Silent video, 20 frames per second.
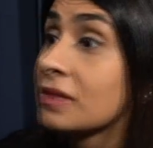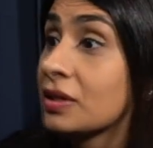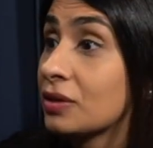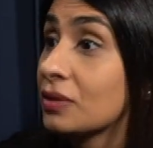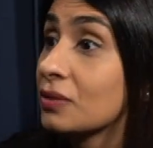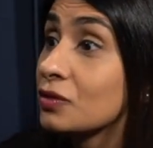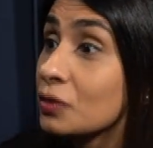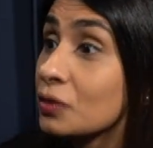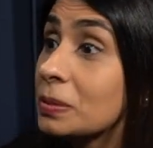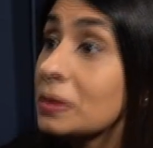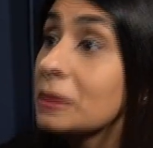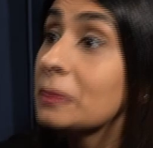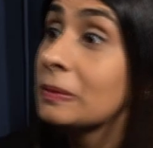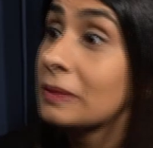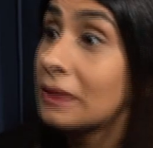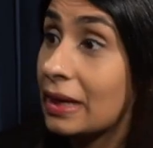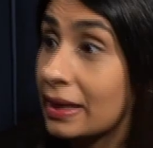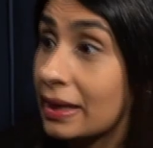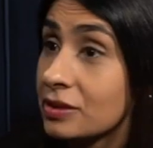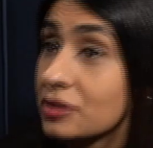So
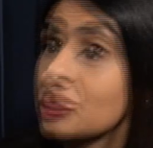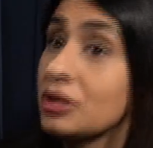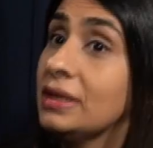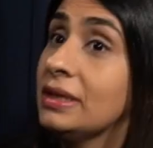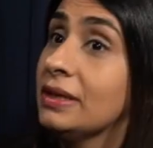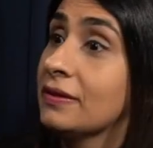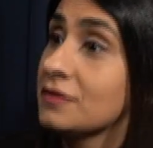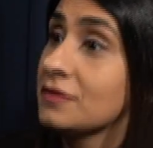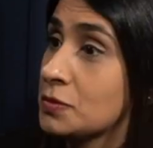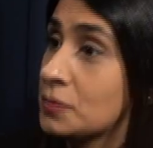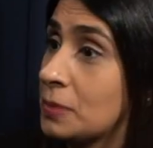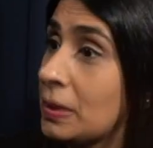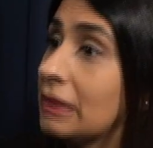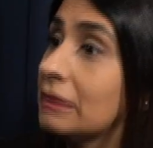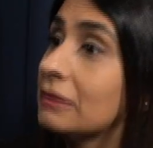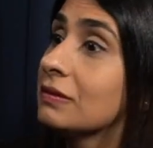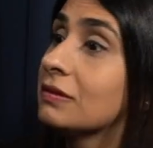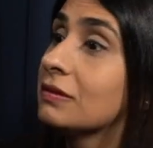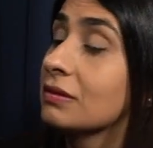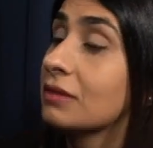people actually have
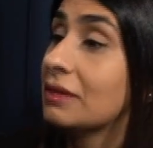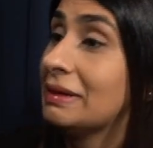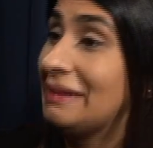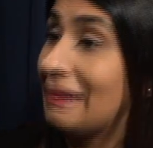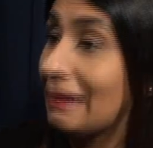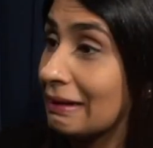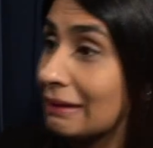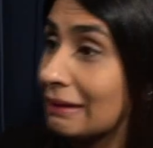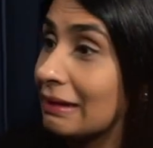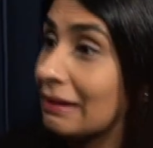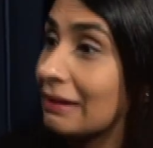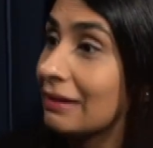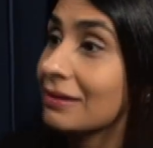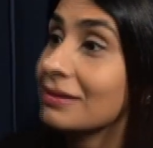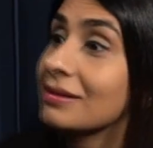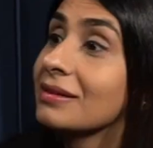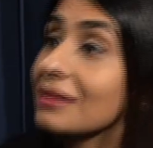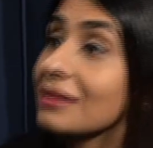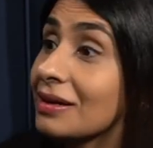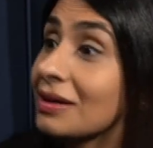spent a
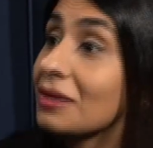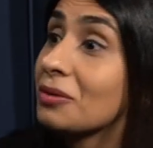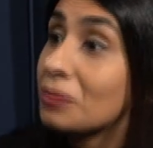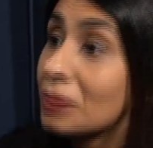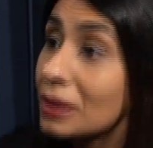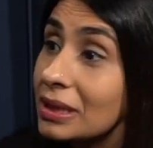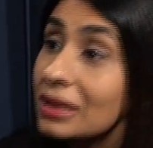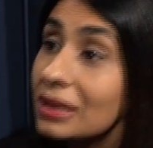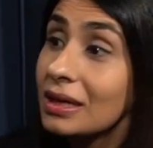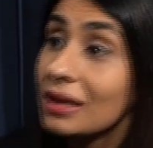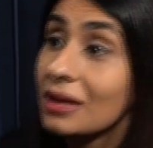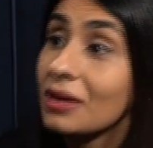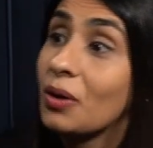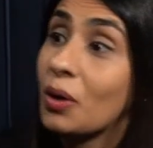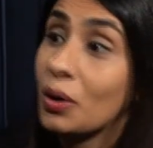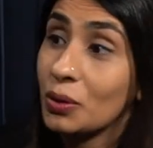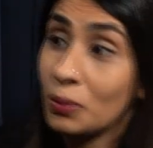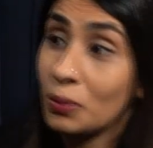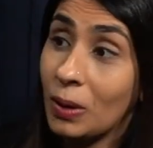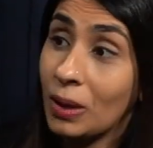decade working
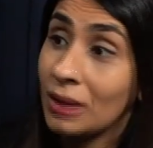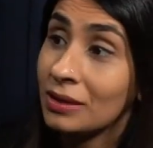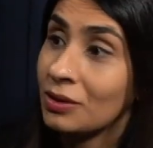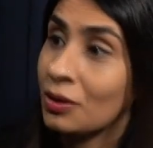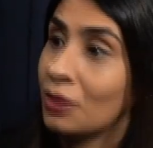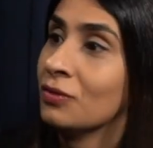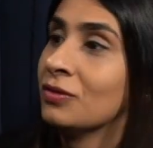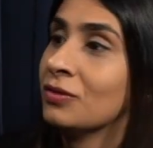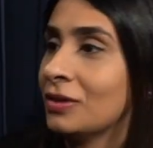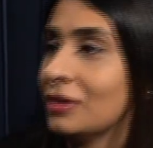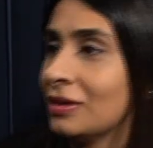on one novel,